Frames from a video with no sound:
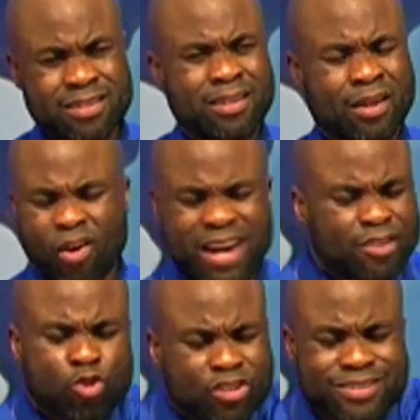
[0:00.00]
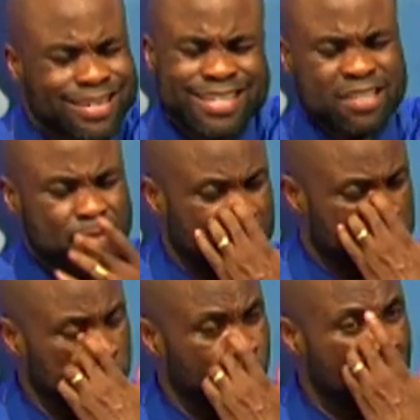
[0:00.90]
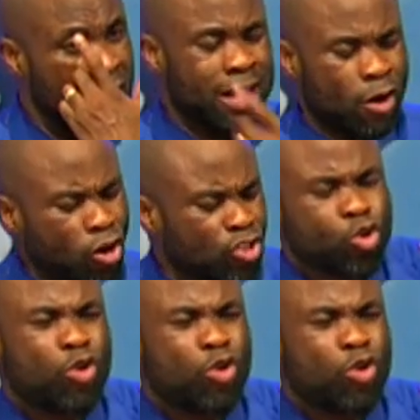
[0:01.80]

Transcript: God had to trace me. God told